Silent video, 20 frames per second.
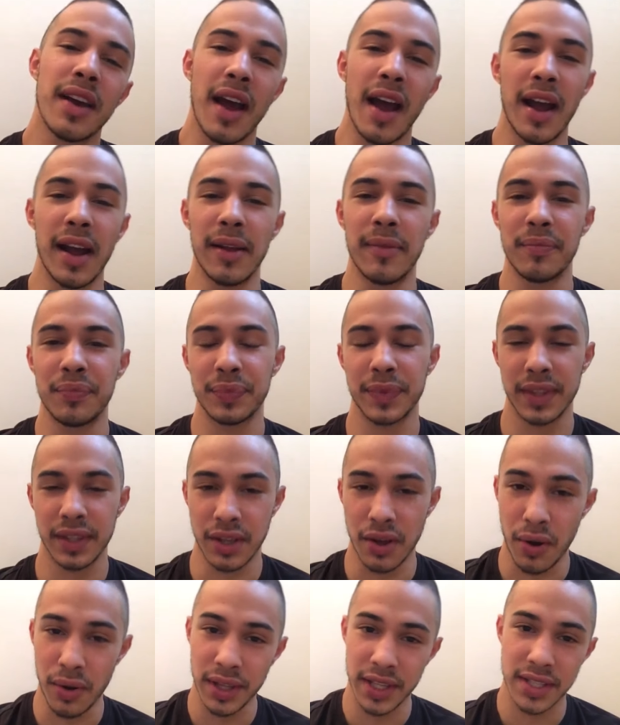All right,
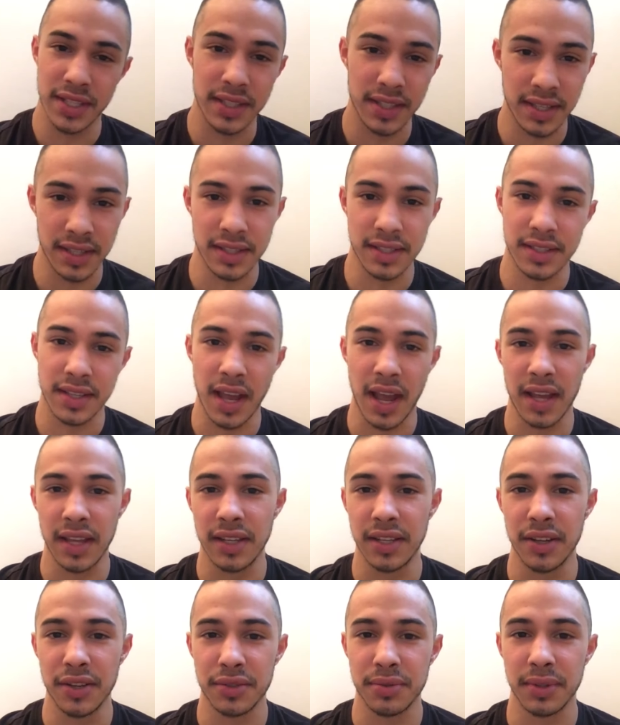go listen to this guy.
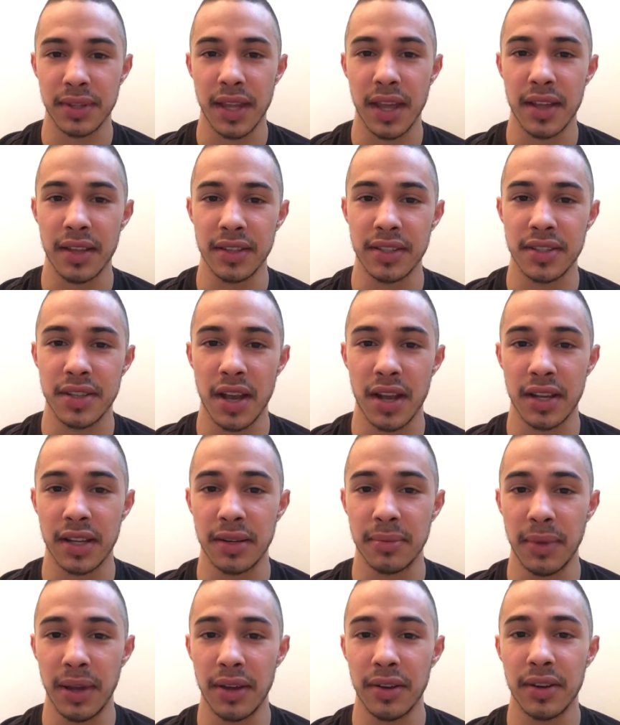He knows what the hell he's
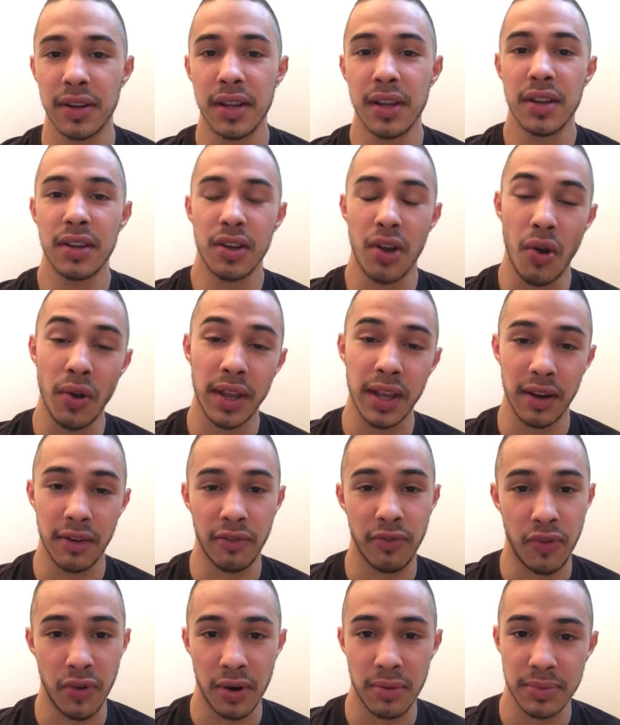talking about. Go get
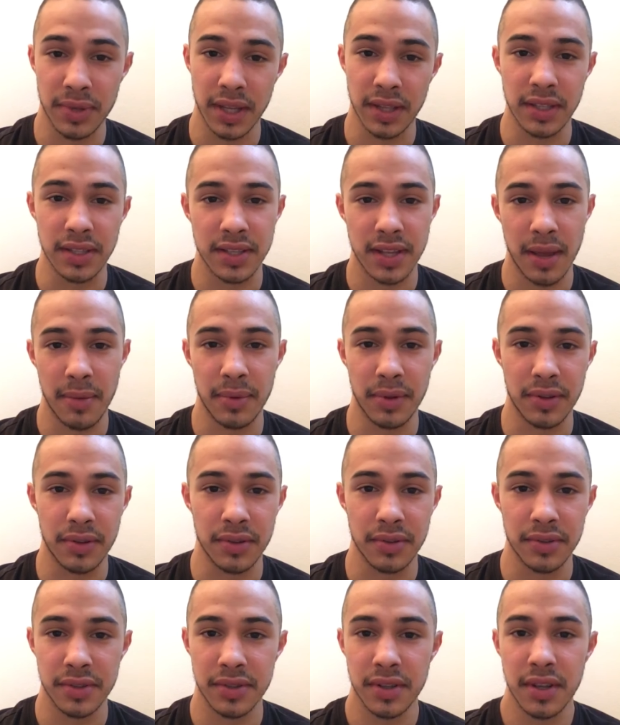informed on these
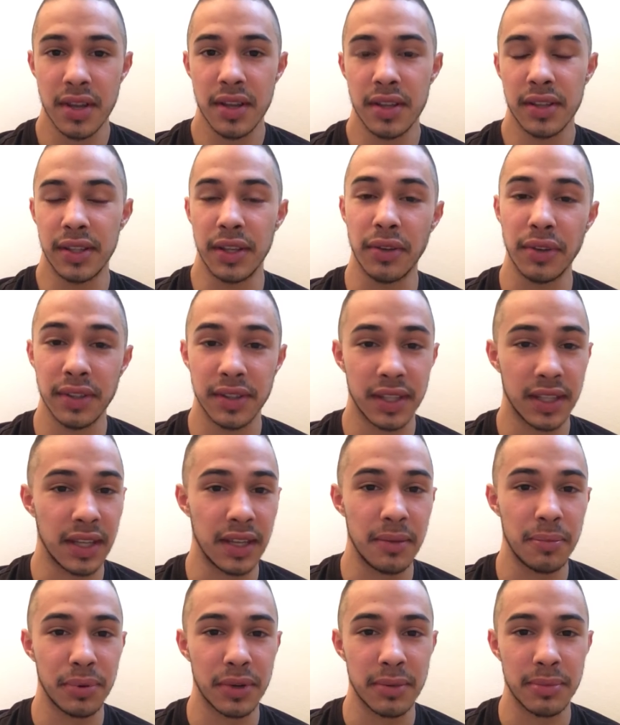chemicals. The only thing
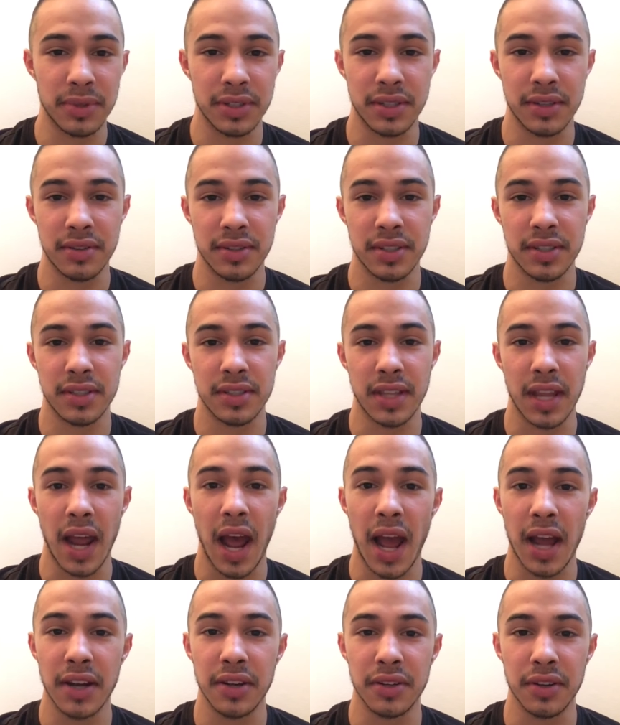he pretty much uses that
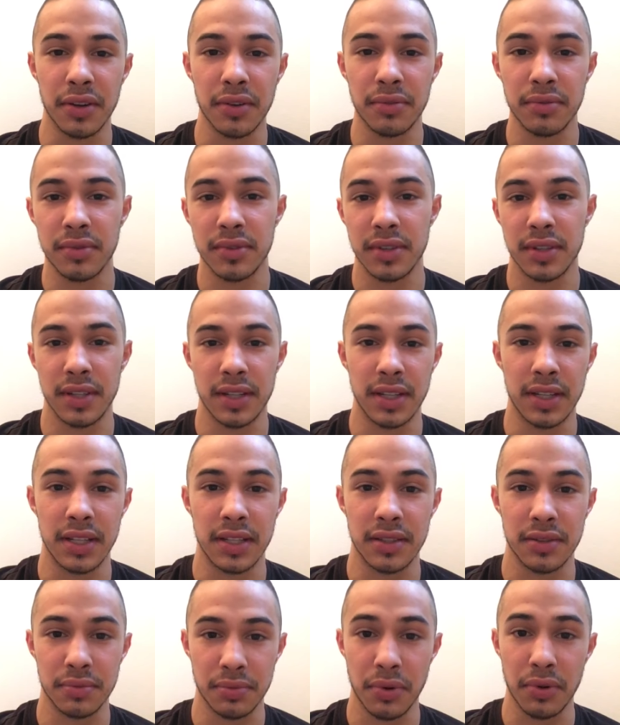I don't
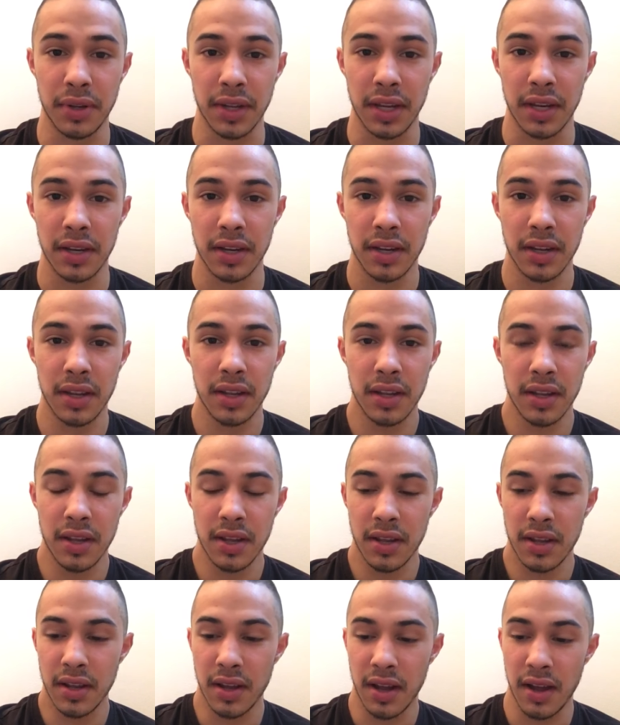is Rogaine.
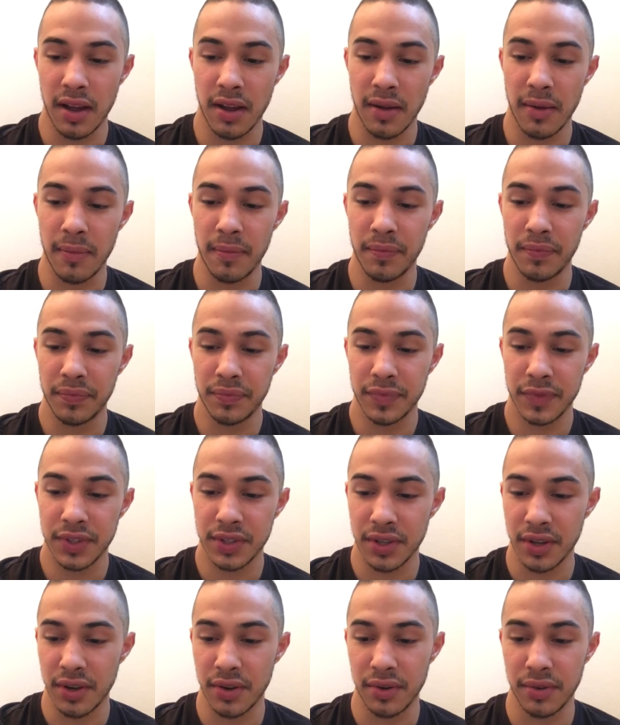Um,
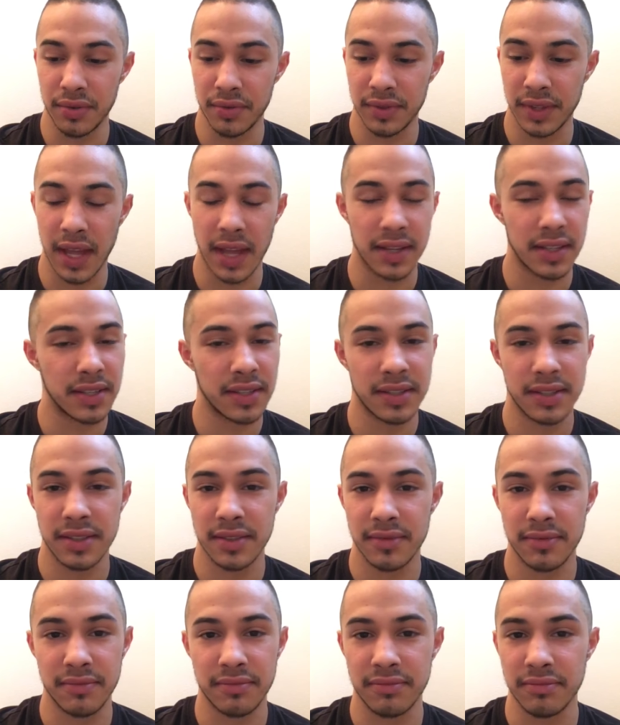so that's
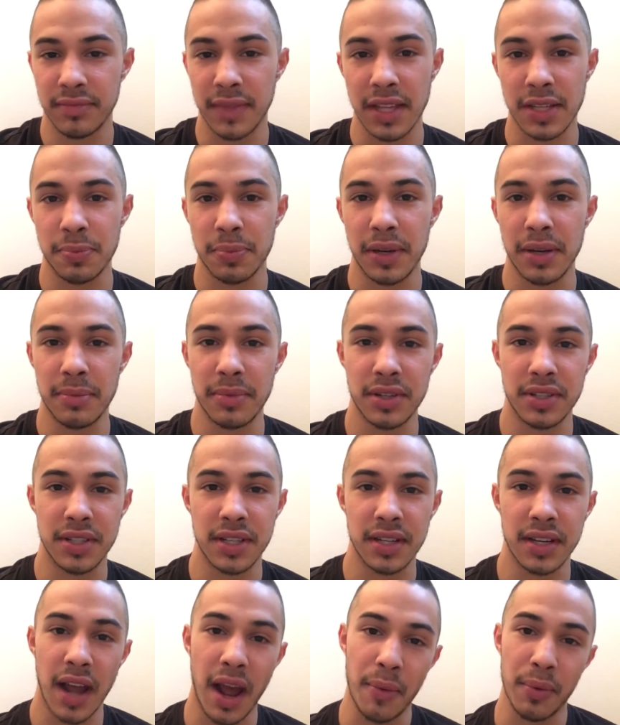that's pretty much
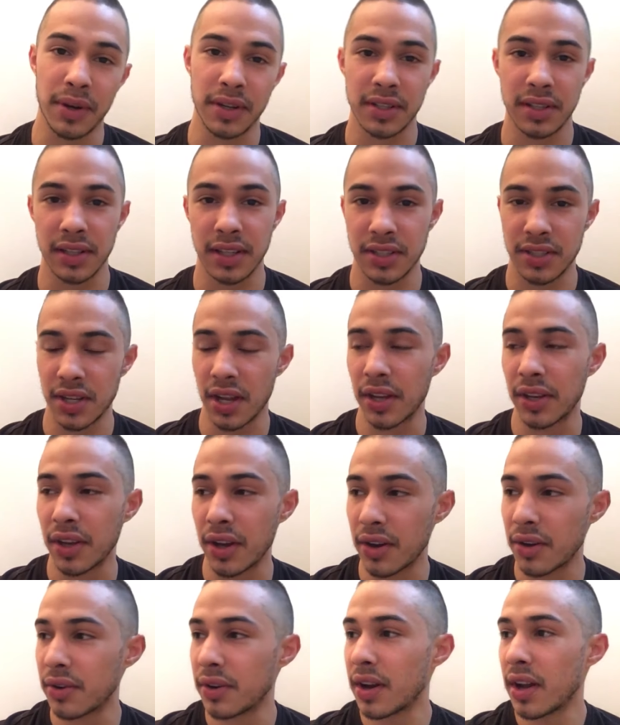it. I wanted to let y'all
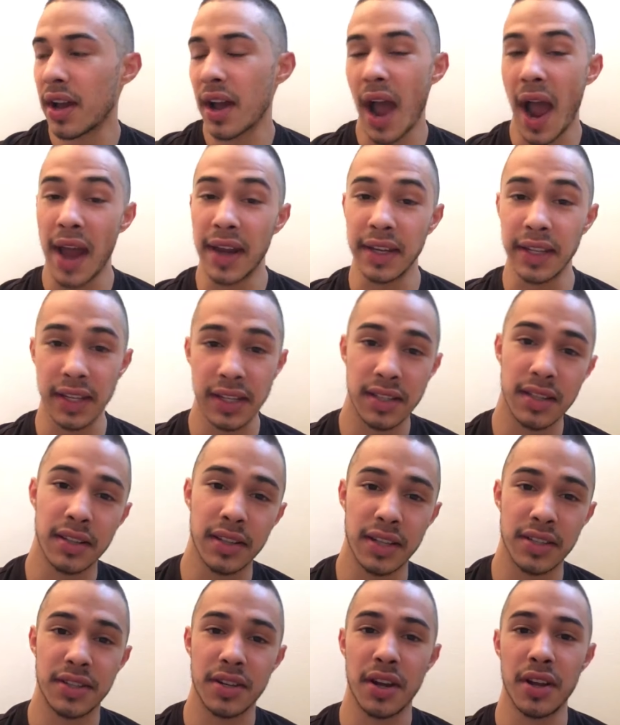know. I needed to
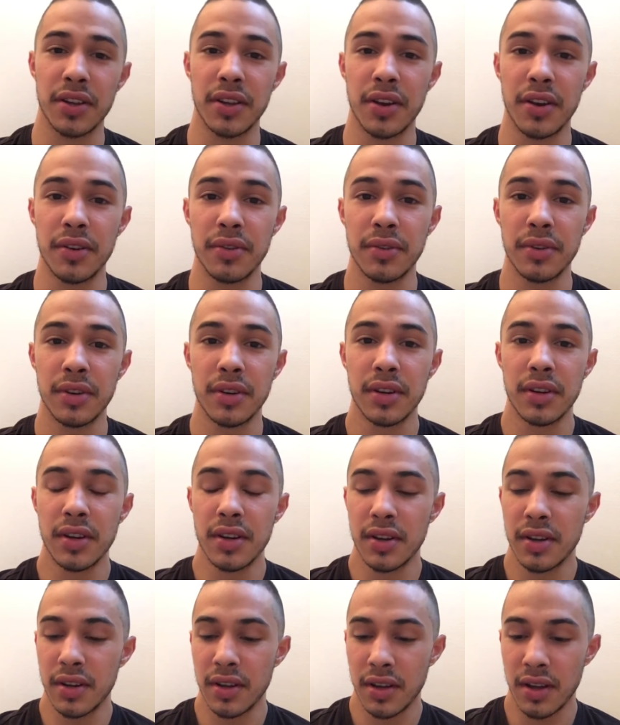let y'all know.
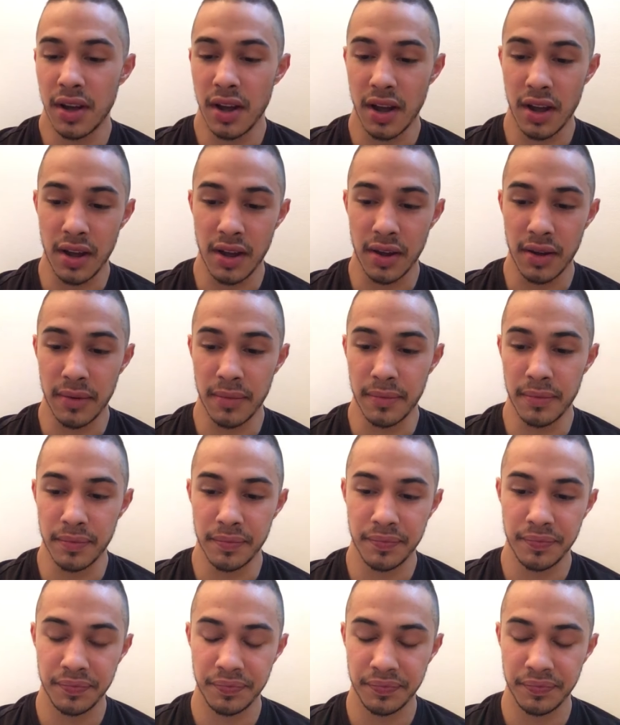Um,